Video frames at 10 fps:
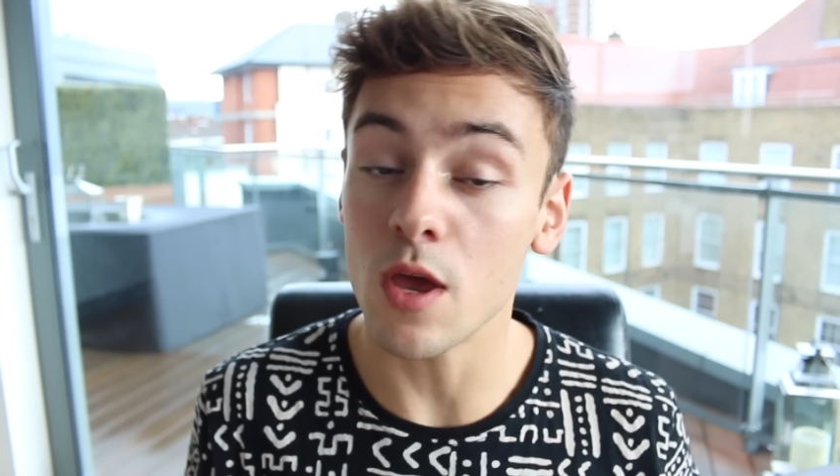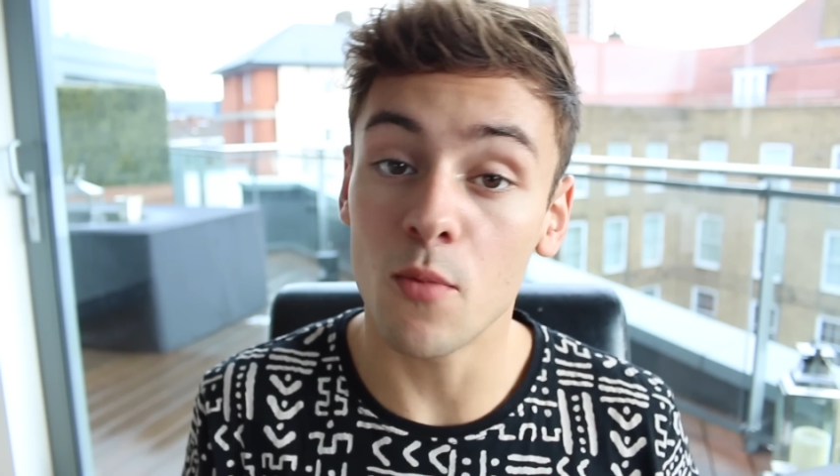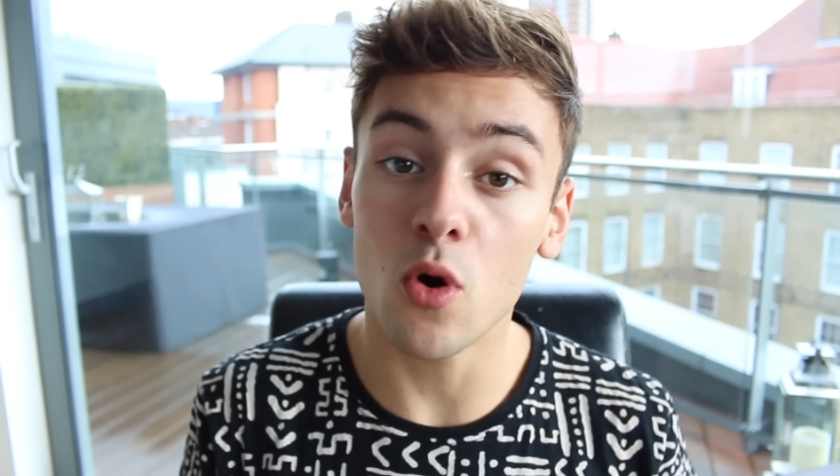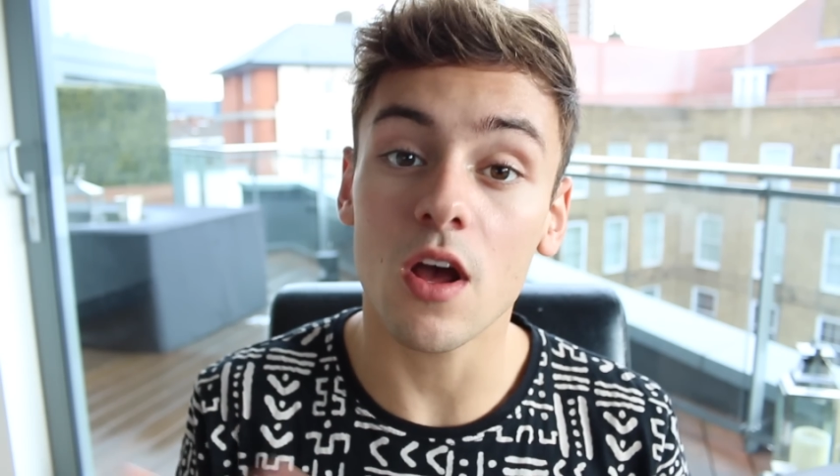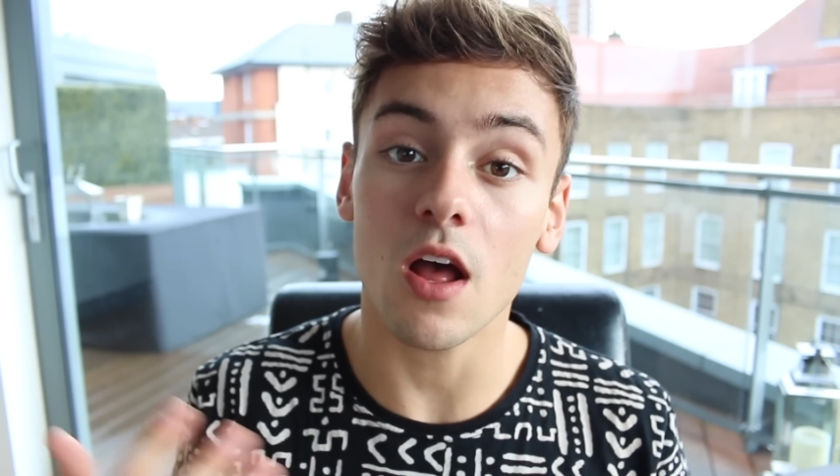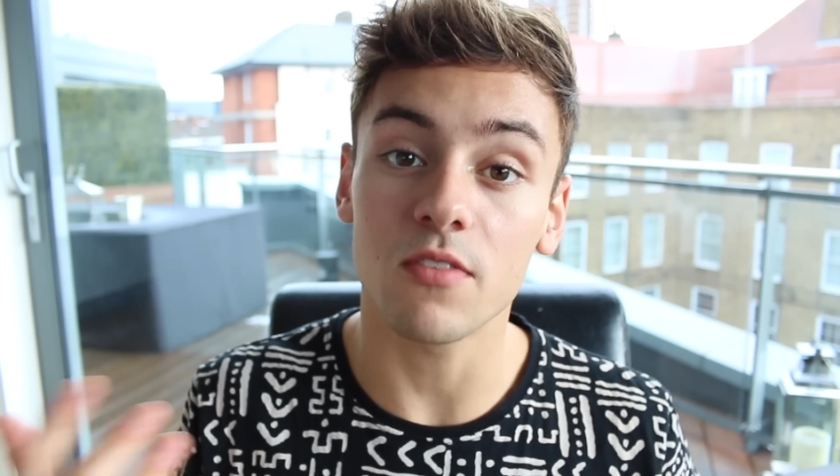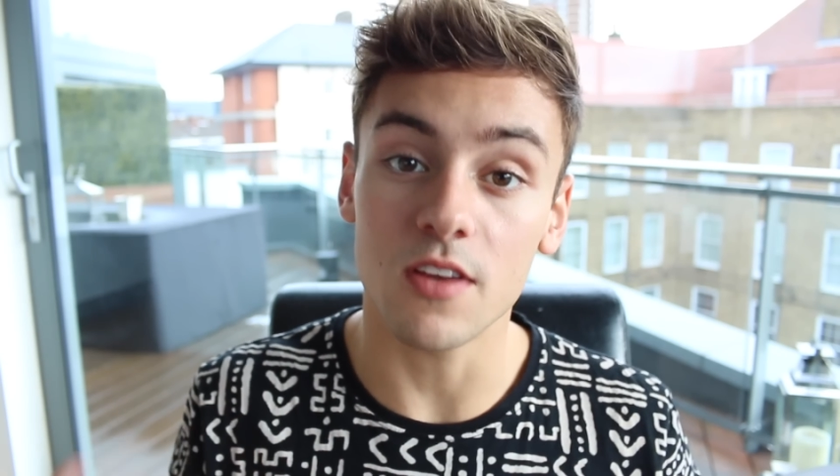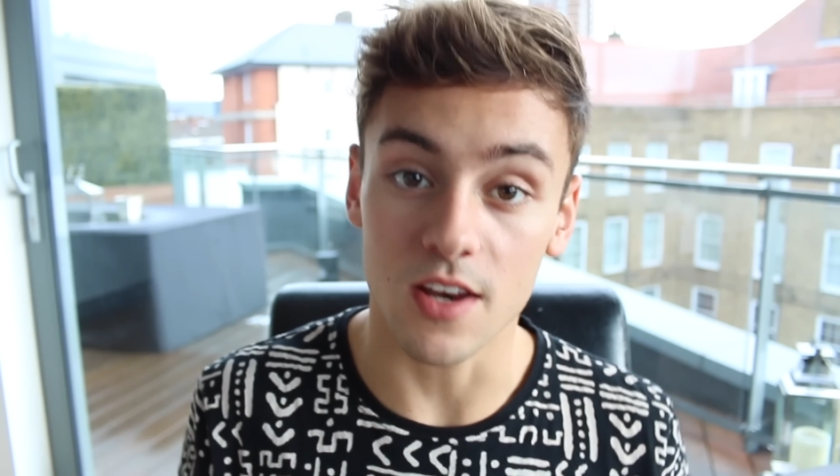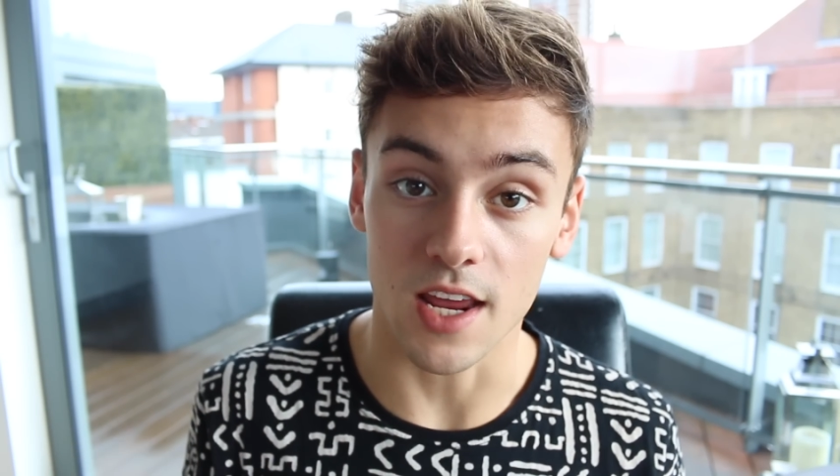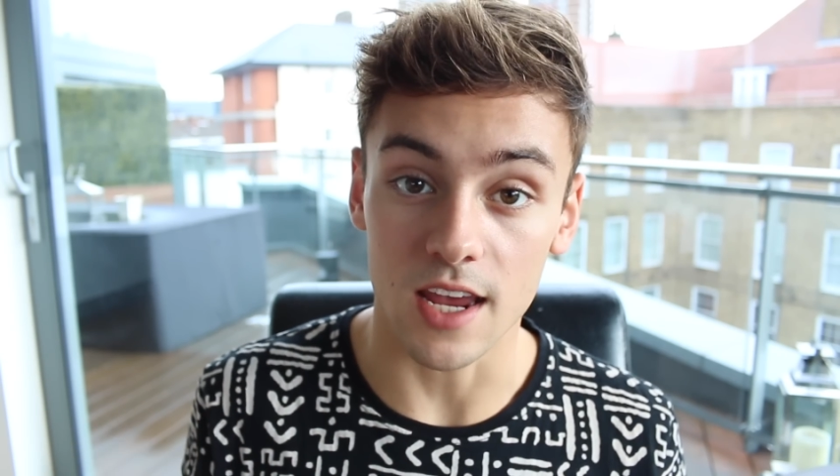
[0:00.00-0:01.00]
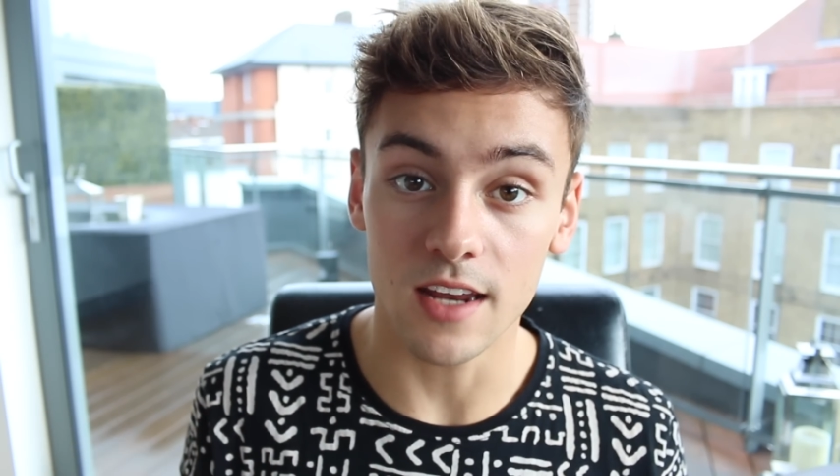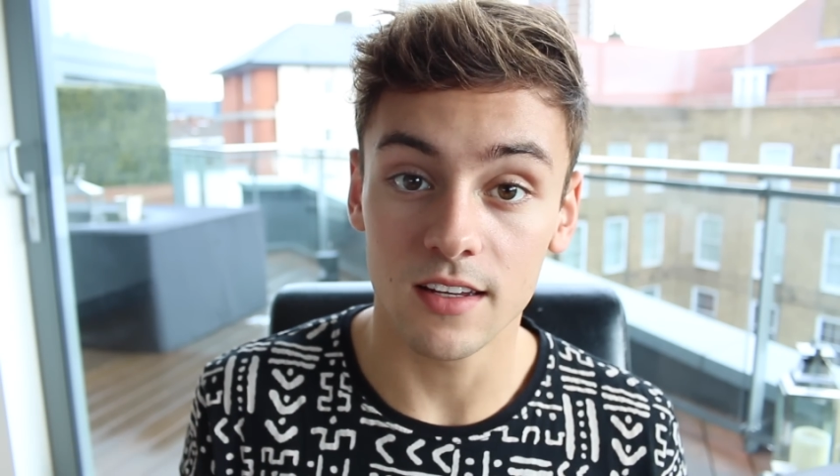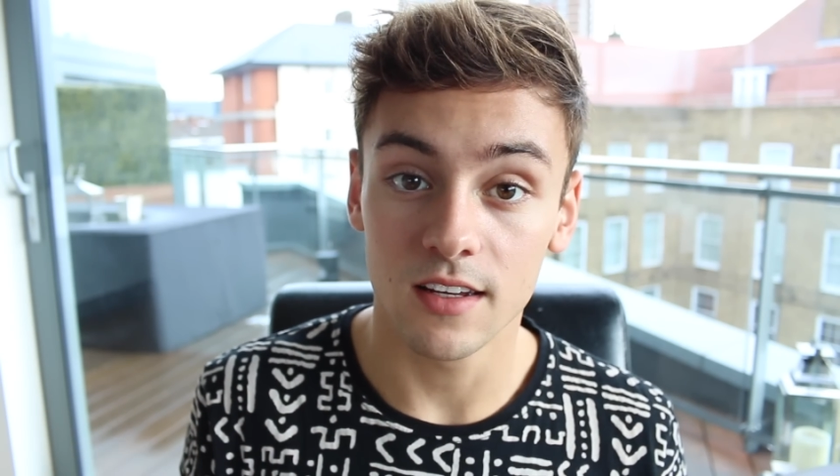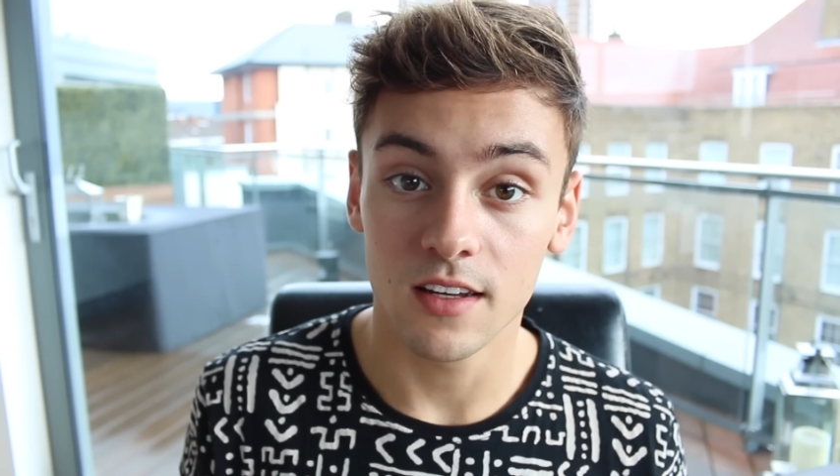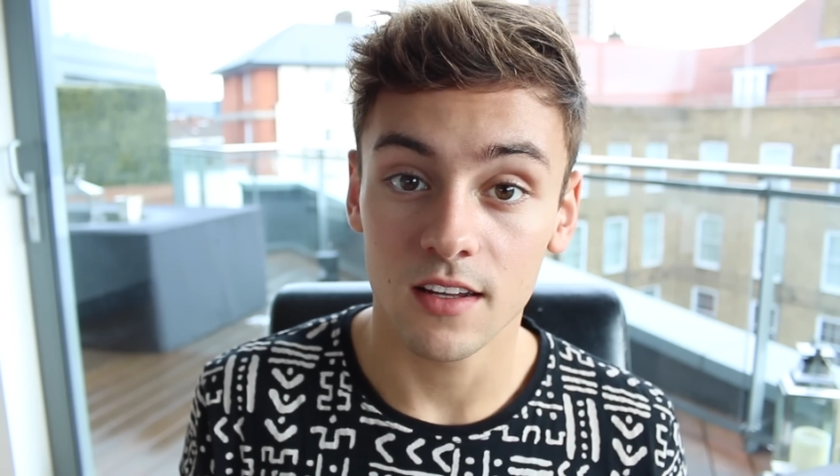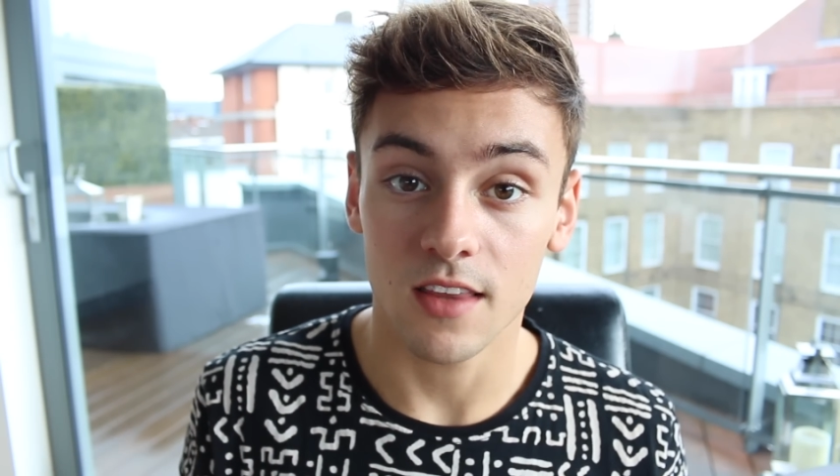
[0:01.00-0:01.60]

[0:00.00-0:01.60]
you eat more carbs than you need,